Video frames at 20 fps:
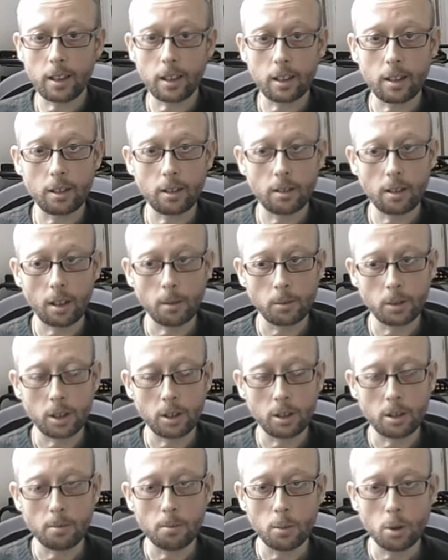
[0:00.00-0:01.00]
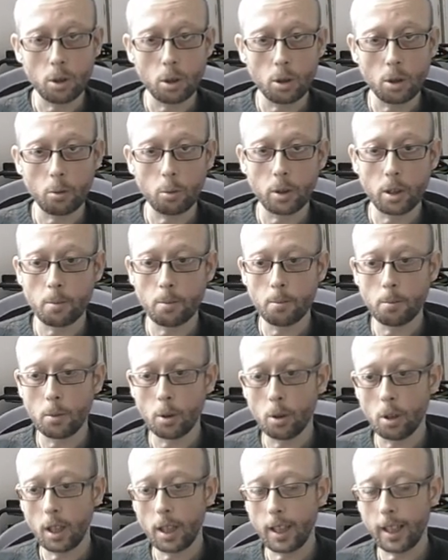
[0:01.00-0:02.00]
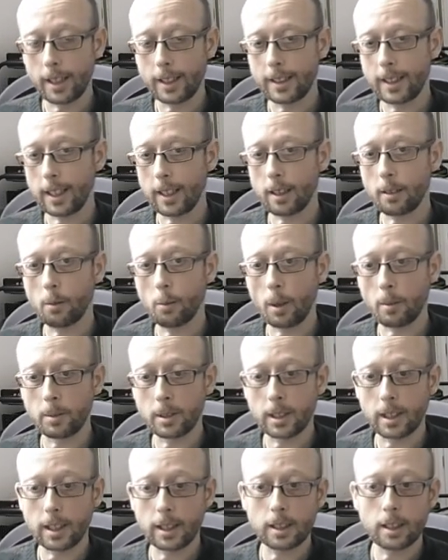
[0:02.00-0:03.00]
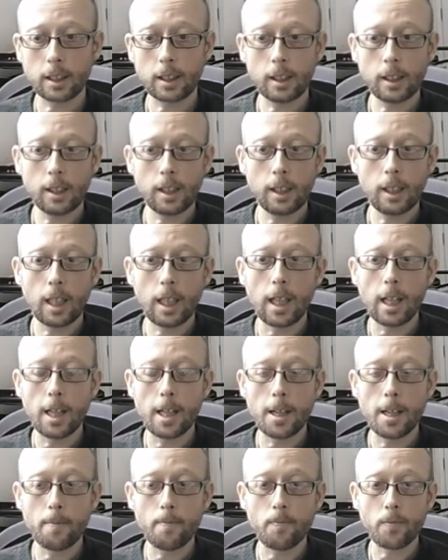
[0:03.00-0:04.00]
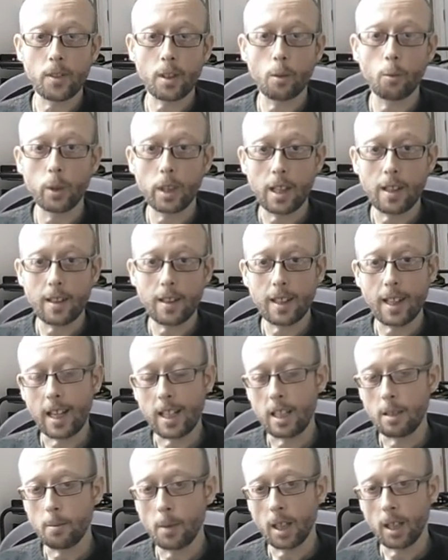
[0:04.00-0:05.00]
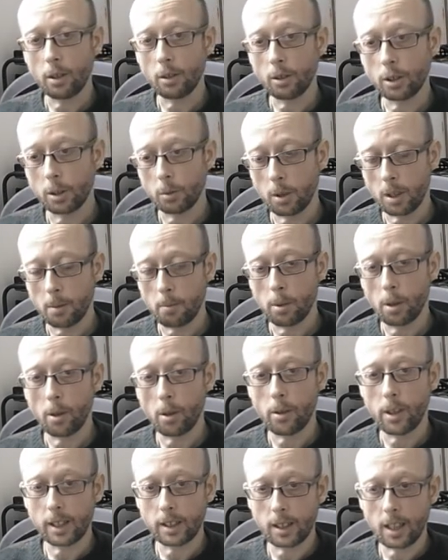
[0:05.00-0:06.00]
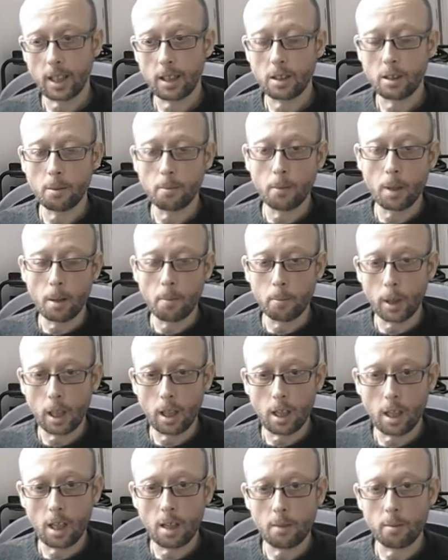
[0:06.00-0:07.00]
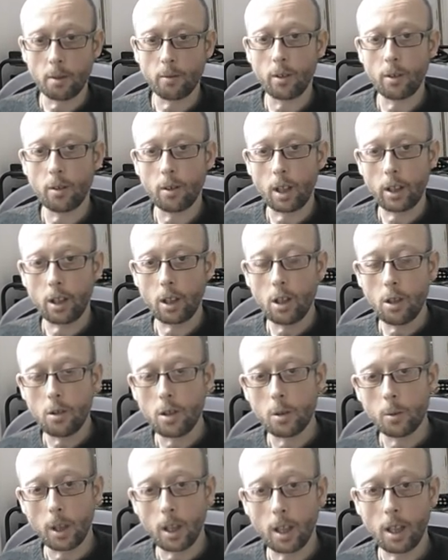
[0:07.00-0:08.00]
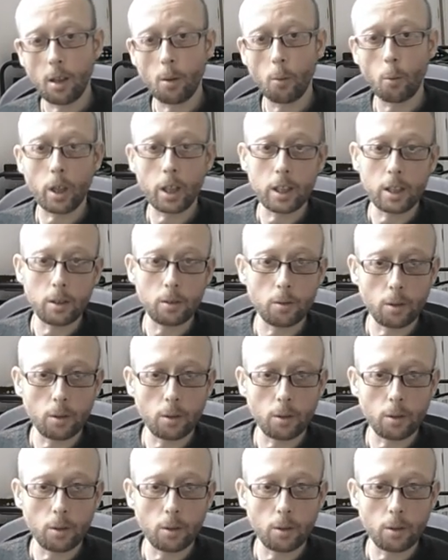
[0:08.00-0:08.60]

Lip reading: can obviously do more with a more high-tech website. Within that, you might also want to put things like a blurb of like who you are, why